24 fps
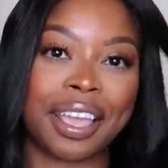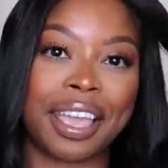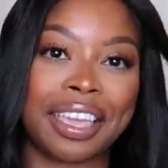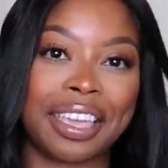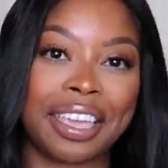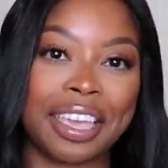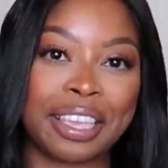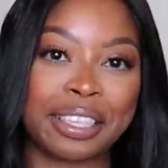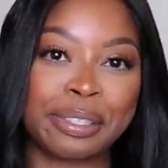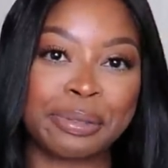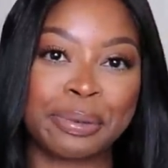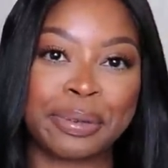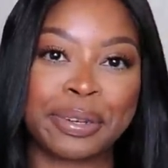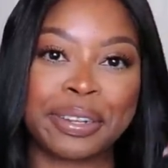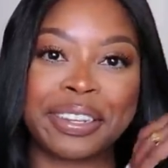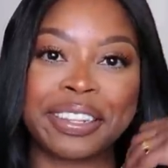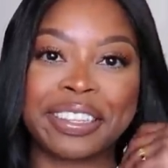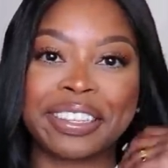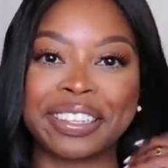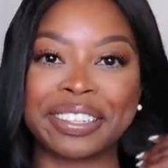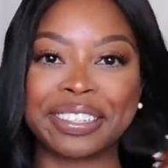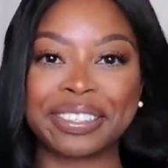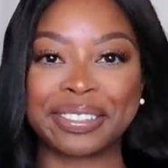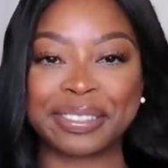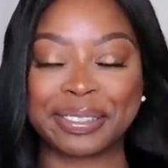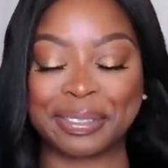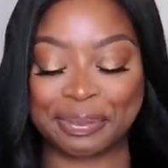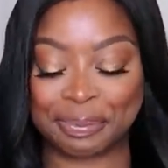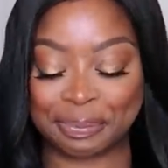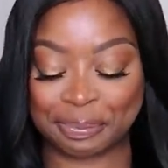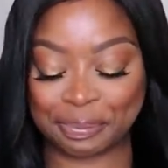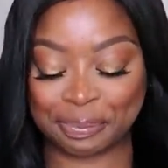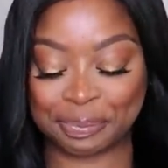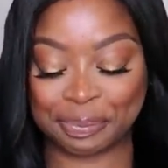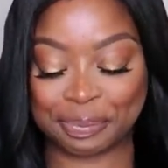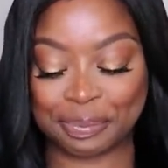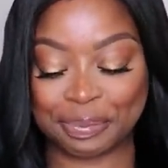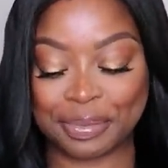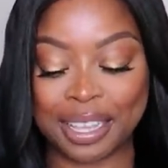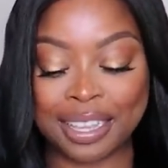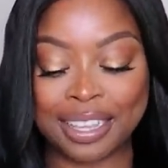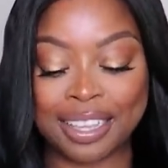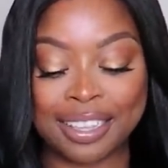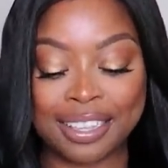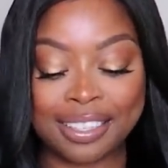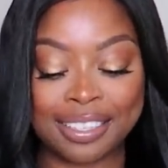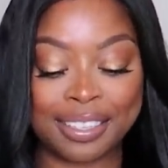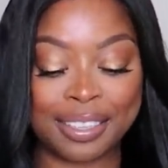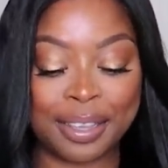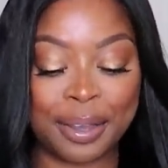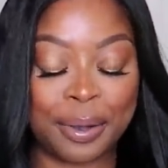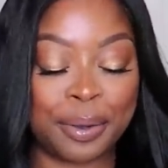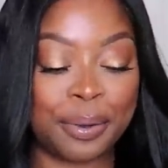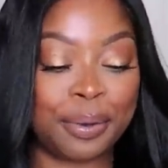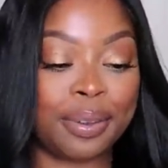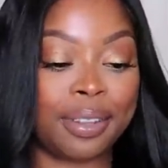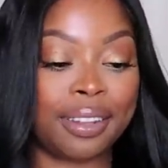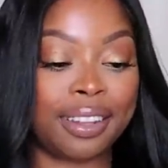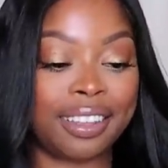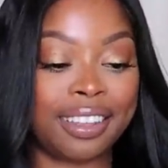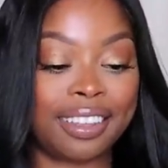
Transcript: and guess what it is. So,